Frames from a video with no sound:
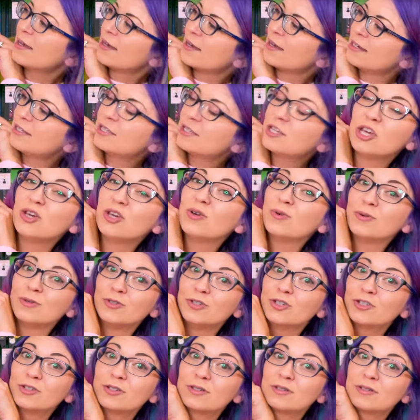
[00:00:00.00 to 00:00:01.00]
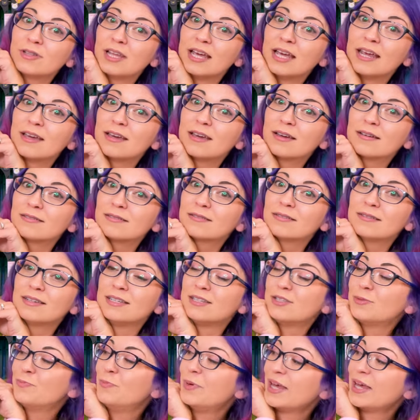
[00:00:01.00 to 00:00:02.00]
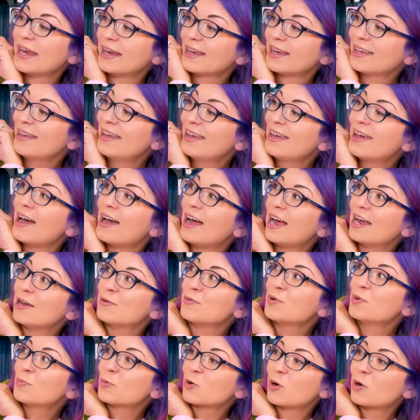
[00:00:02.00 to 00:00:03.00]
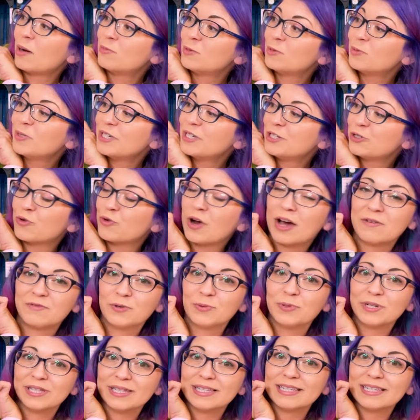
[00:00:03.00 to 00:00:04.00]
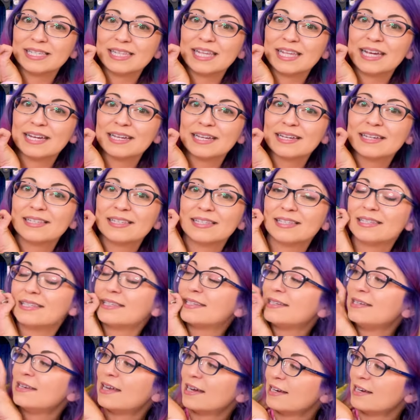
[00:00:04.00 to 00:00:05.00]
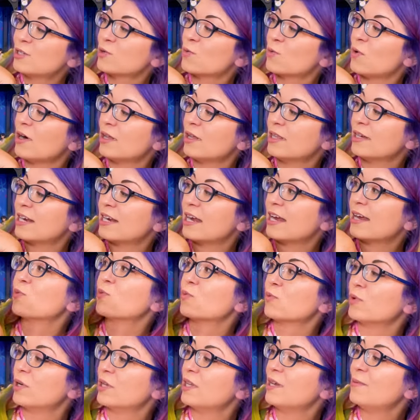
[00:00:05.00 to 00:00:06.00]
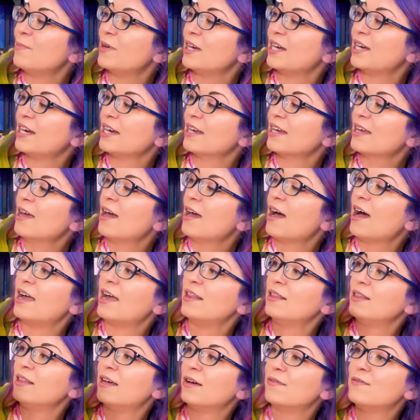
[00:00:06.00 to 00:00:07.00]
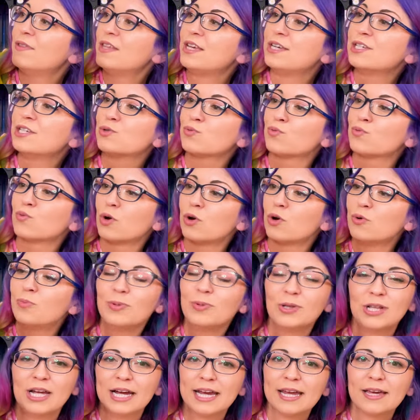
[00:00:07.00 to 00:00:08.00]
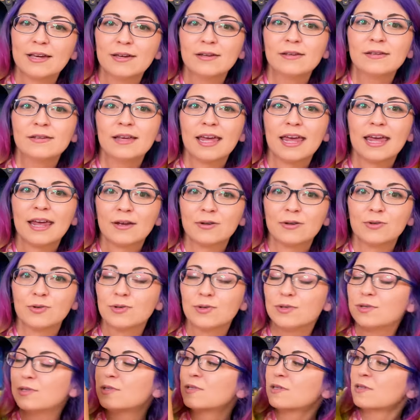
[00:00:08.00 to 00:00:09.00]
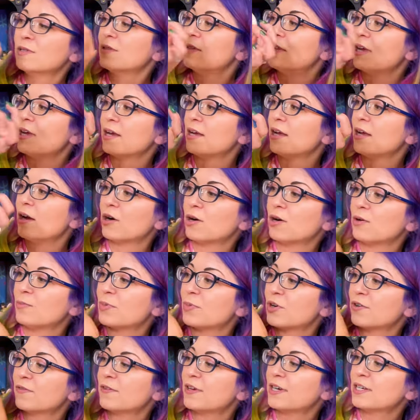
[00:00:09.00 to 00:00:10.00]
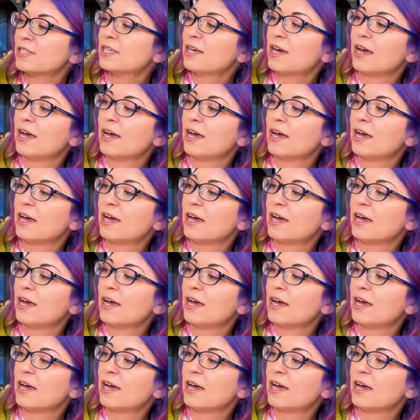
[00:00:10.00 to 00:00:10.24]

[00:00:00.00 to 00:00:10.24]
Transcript: It's huge, like it's big. I will probably travel with this thing because it's nice quality, really big. I love these rope-like handles. They are perfect.